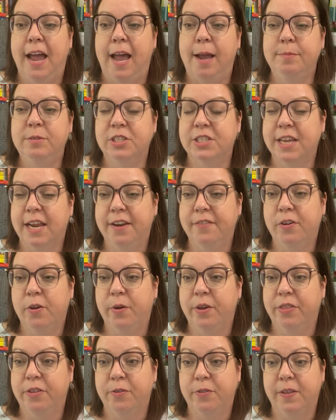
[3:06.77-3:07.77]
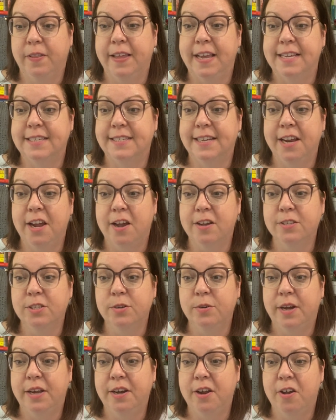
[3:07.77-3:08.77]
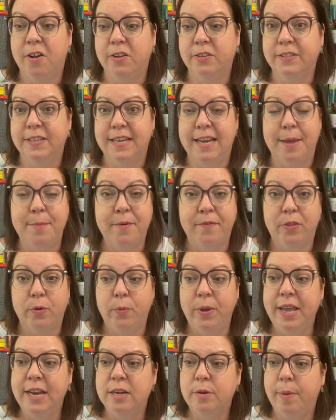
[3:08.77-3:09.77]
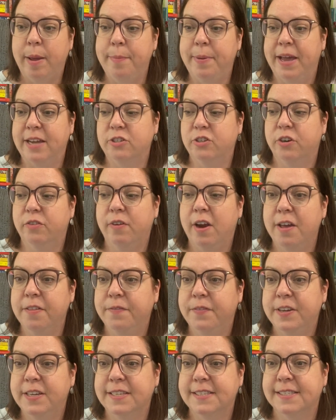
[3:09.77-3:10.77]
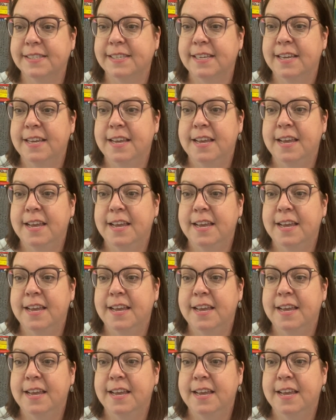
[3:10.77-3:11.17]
I'm just kind of going through the list. I also unhauled Name of the Wind by Patrick Rothfuss,